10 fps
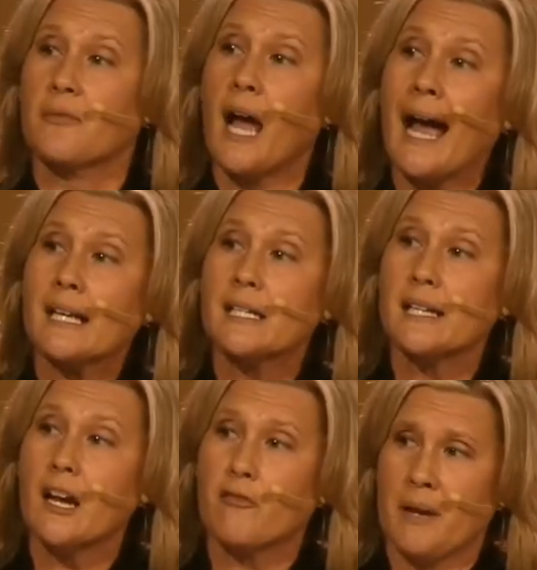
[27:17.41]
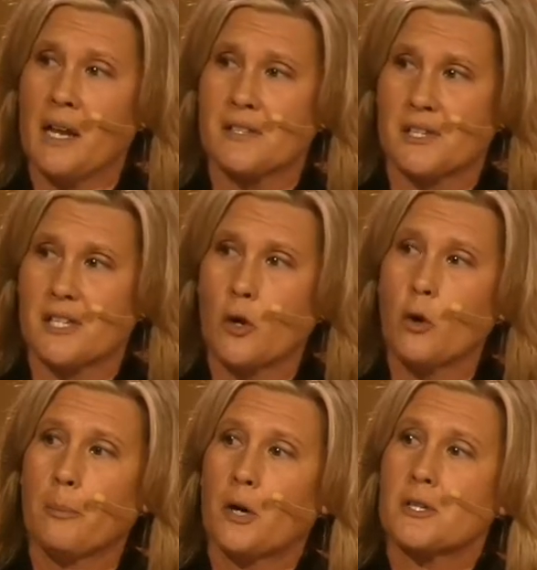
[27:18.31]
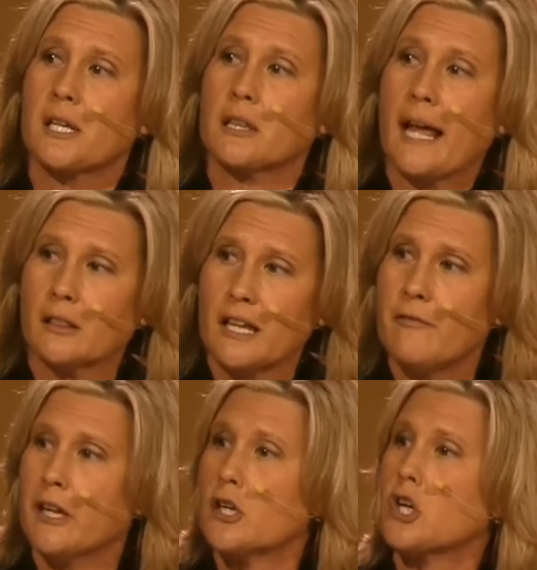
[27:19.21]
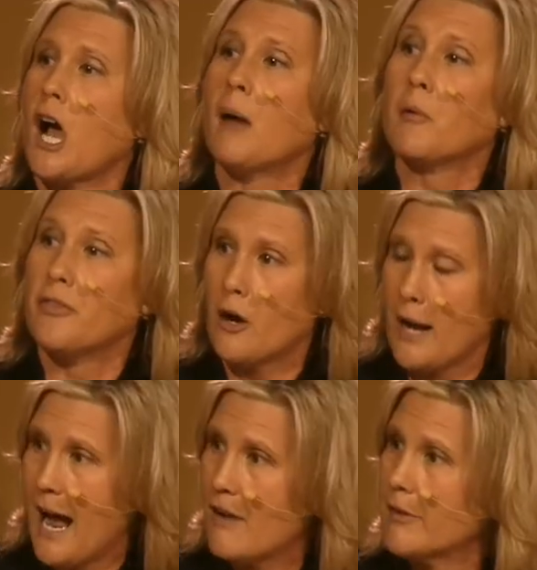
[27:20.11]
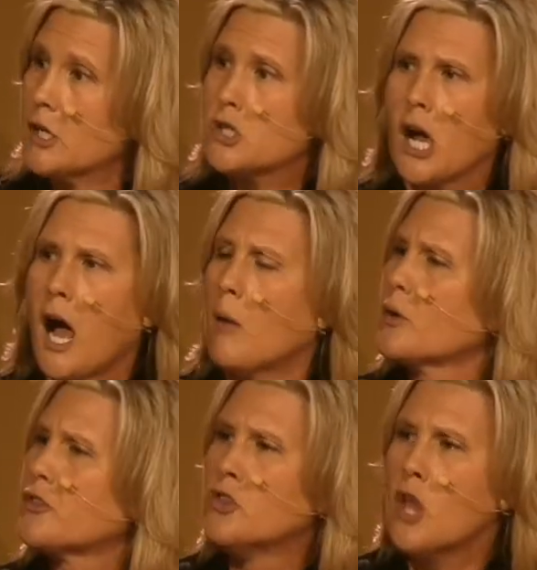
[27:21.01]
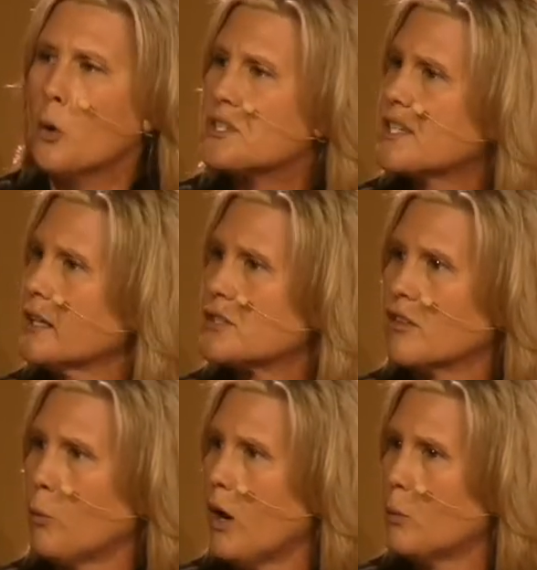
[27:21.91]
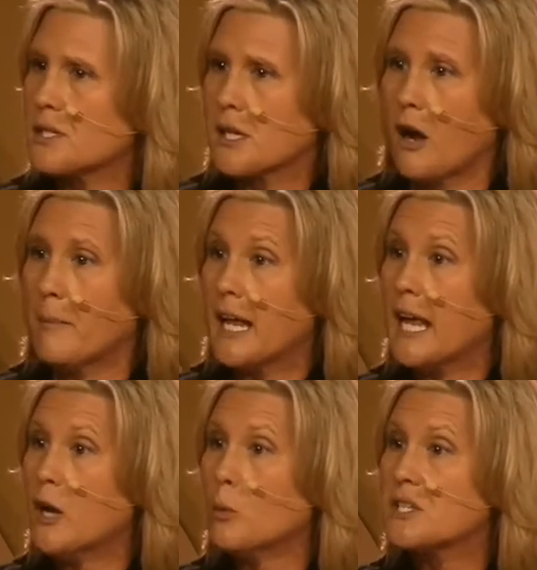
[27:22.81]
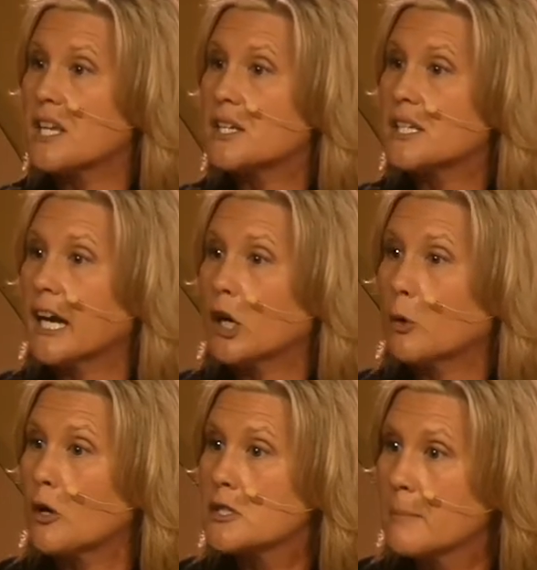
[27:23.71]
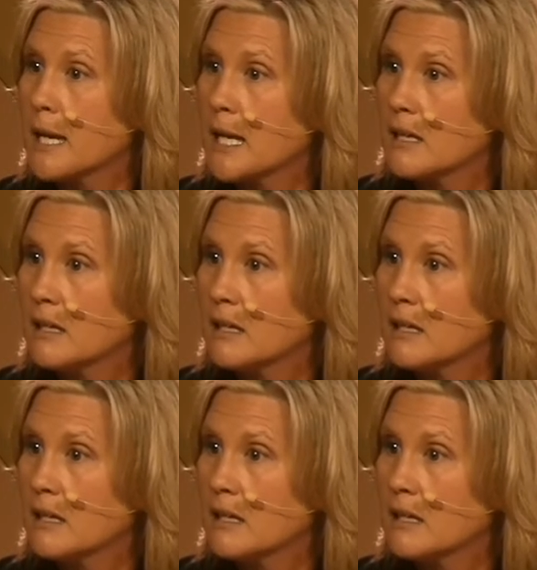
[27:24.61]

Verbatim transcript: the idea of me as a single person, like leaving a job without having a job with no sense of what was coming, it was a terror to me.